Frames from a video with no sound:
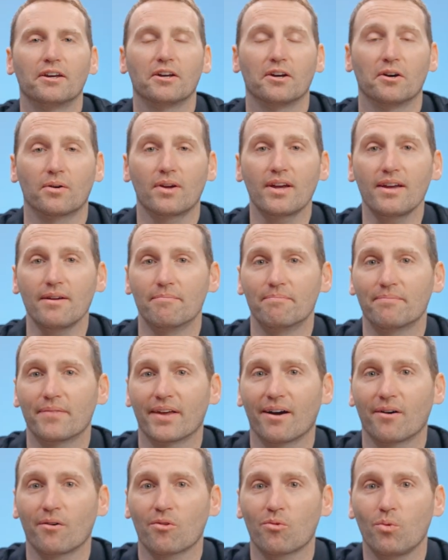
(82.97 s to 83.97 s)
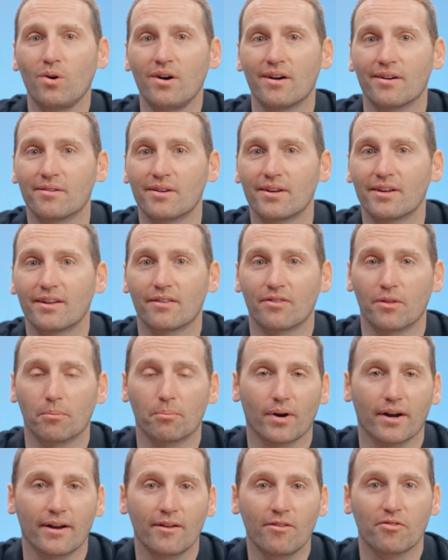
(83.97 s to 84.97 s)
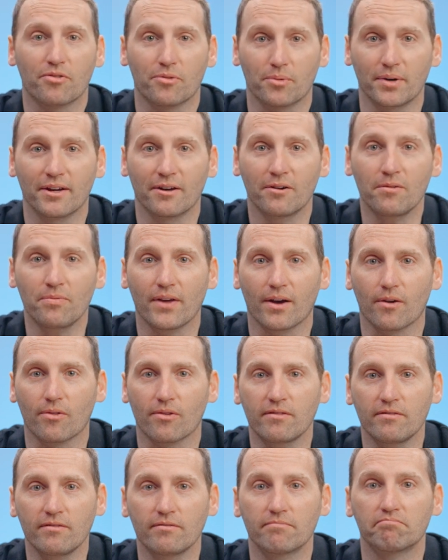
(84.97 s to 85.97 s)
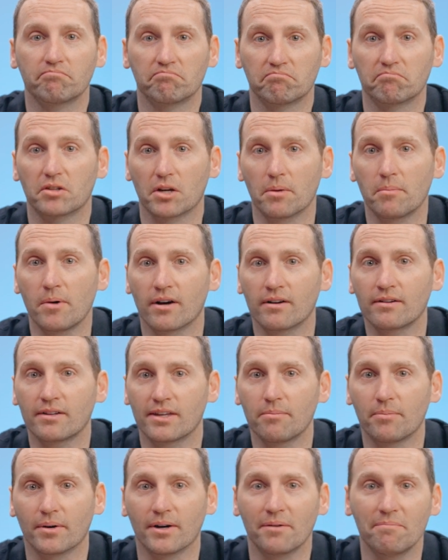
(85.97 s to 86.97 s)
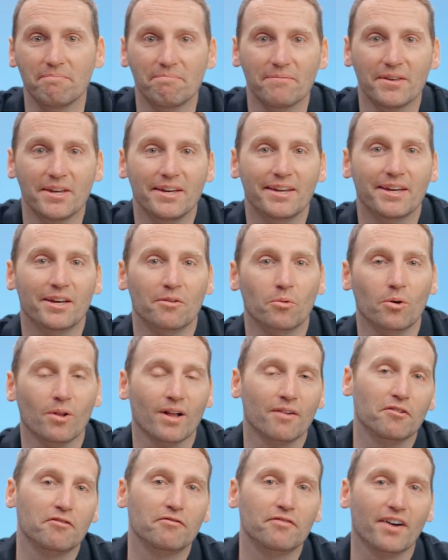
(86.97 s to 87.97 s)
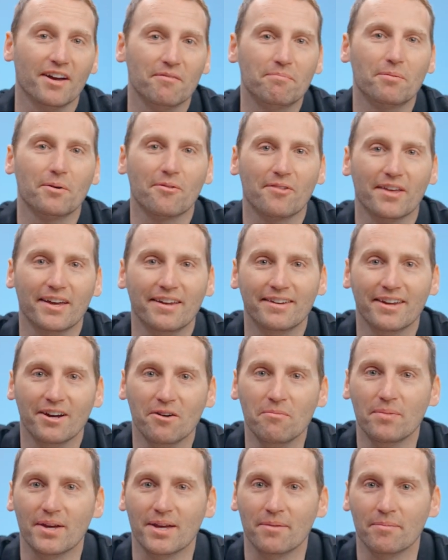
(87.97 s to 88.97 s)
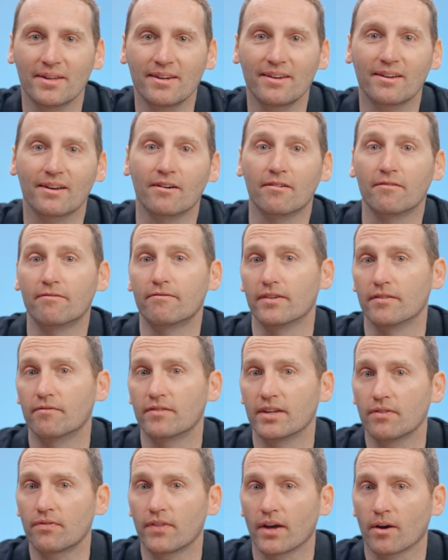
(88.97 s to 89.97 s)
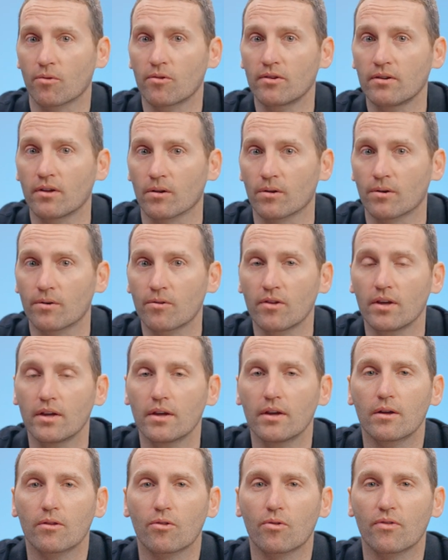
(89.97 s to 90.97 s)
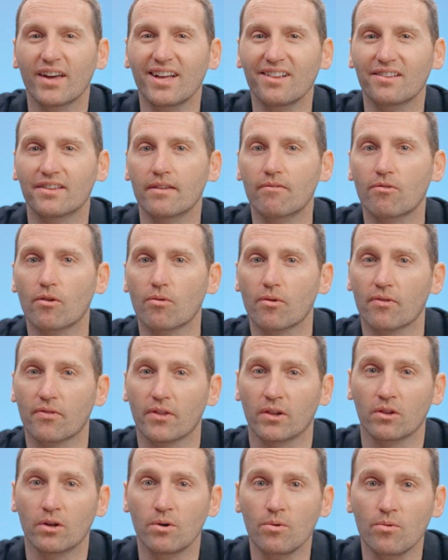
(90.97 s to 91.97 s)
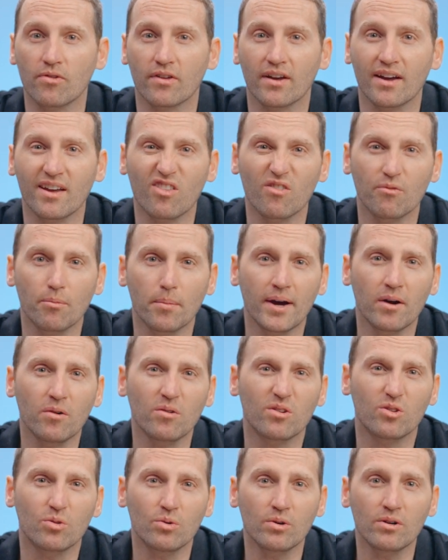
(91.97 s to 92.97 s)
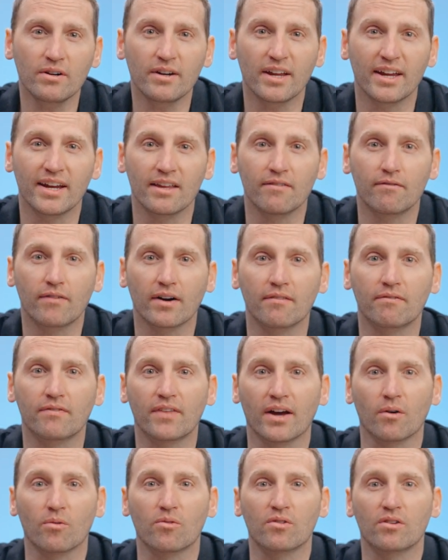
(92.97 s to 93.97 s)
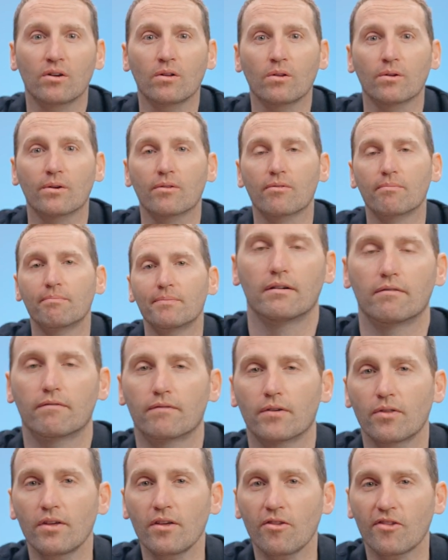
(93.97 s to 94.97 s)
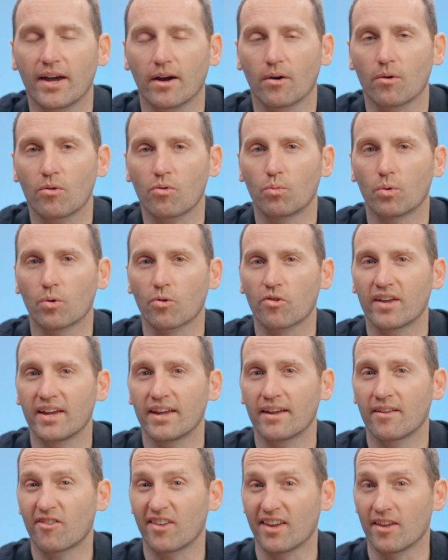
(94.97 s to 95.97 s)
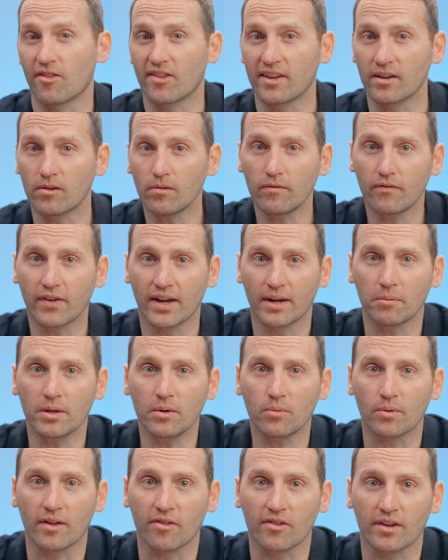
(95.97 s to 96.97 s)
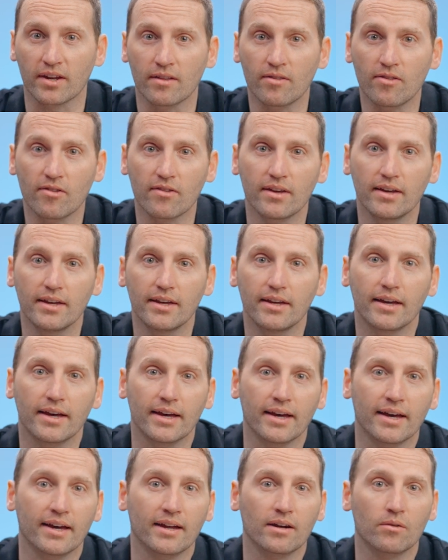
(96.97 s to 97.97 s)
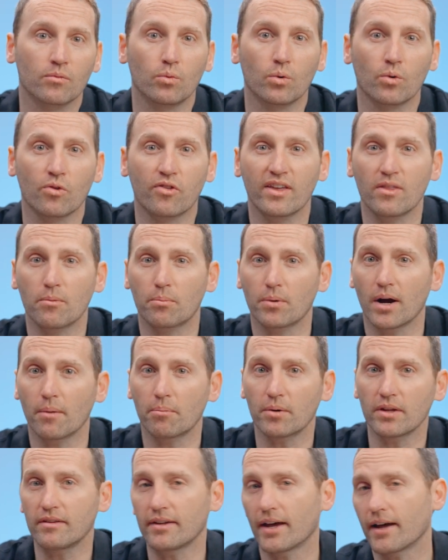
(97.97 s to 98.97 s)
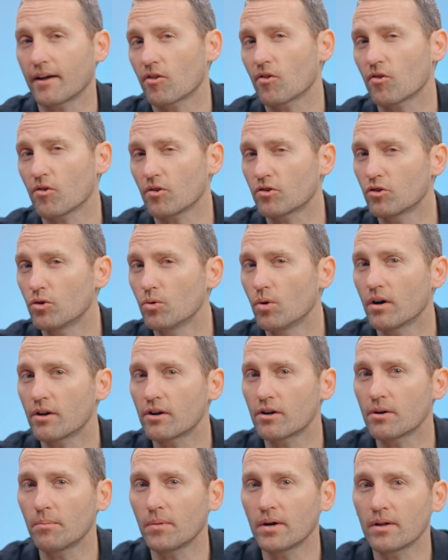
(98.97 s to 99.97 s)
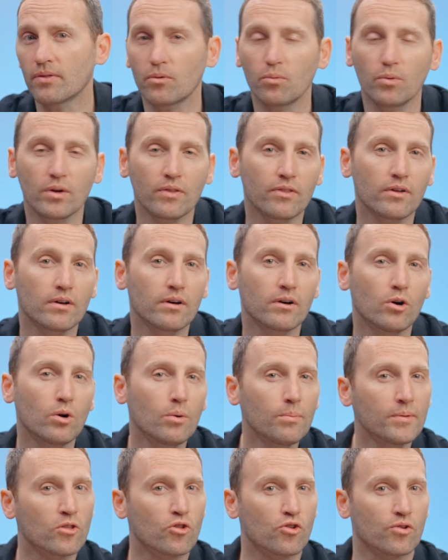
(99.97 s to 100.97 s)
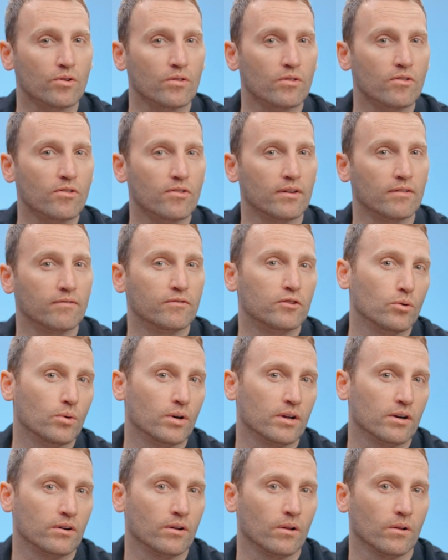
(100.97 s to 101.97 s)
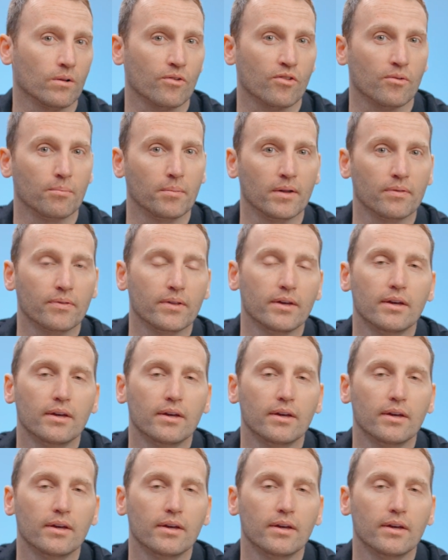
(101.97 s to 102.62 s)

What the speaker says: Okay, house one, the price $300,000. Come on, keep up. And we'll have a 5% down payment of $15,000. So that leaves us with a loan size of about $285,000. For this house, we'll say it's a single family residence, and we'll say the property taxes are $200 a month with a home insurance of $200 a month.